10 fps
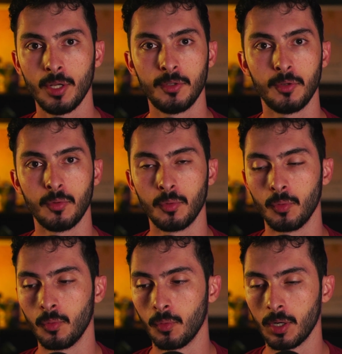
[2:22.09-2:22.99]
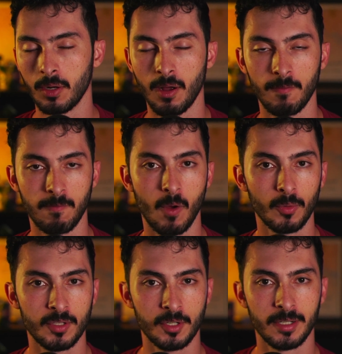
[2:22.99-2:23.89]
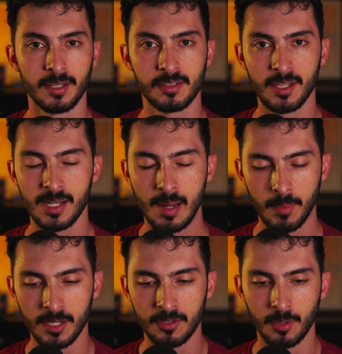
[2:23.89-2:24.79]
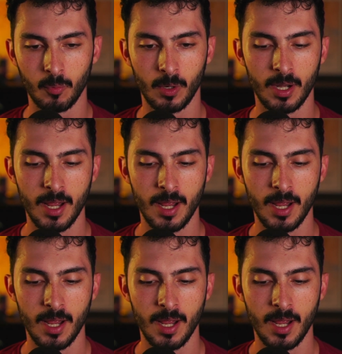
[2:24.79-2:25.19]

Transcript: to a vault. You're going to stake that money somewhere,